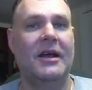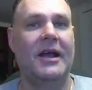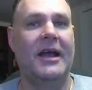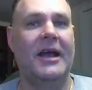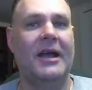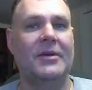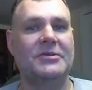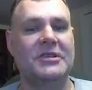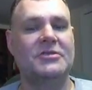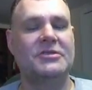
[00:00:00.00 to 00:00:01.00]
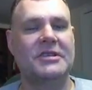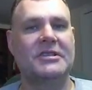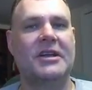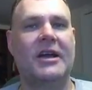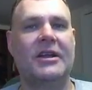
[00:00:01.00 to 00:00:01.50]
And it was interesting
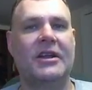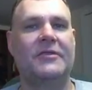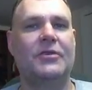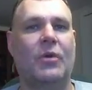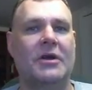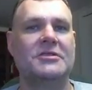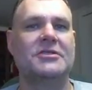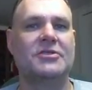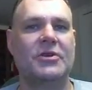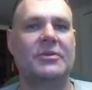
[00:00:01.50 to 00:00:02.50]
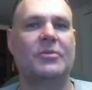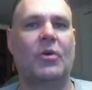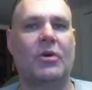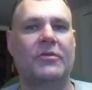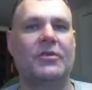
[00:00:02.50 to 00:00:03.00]
tonight, if you watched the stream
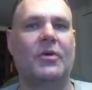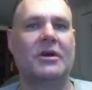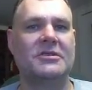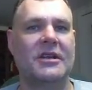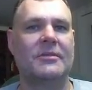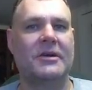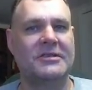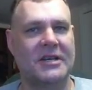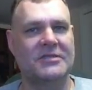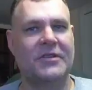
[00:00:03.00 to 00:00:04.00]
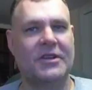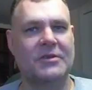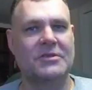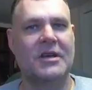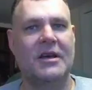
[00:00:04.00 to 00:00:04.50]
or if you watched any of my test
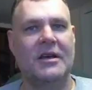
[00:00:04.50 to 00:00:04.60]
videos,